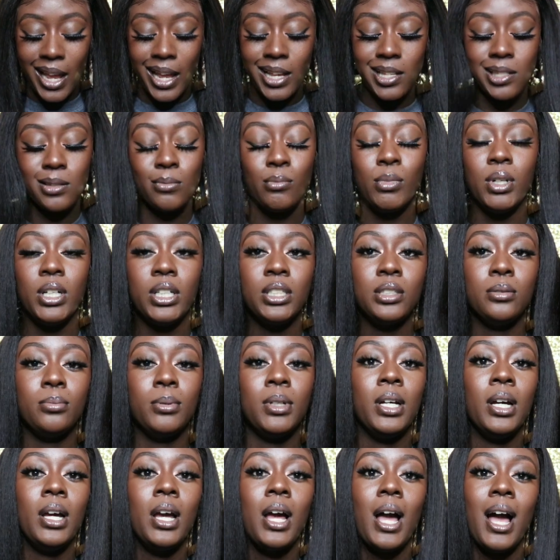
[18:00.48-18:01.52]
as much,
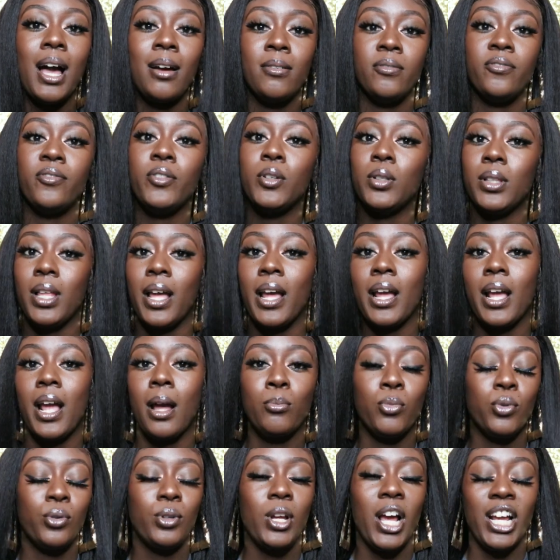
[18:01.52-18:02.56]
but I feel like
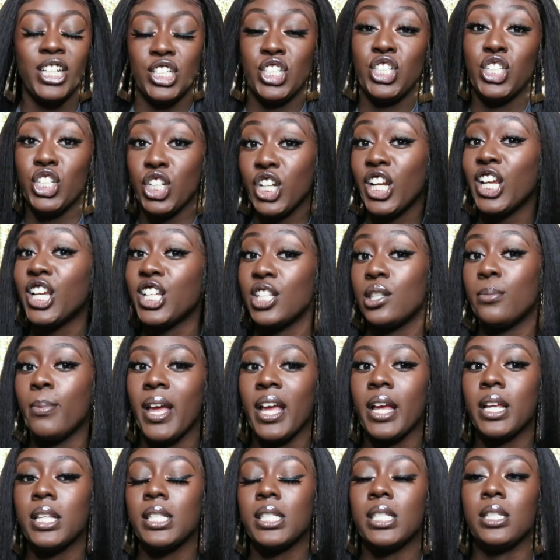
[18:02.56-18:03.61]
I should
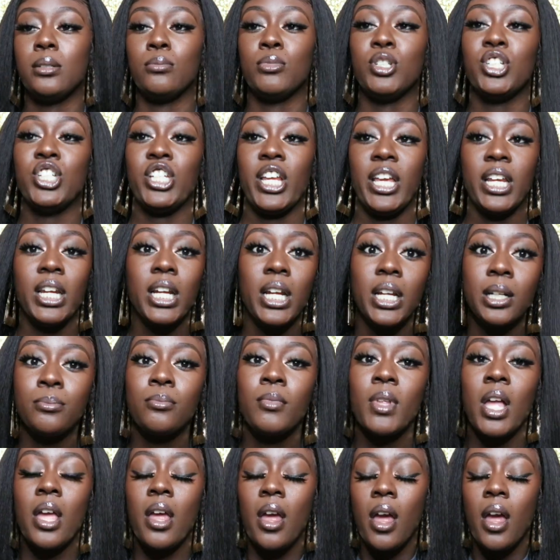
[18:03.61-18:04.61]
expect some shedding.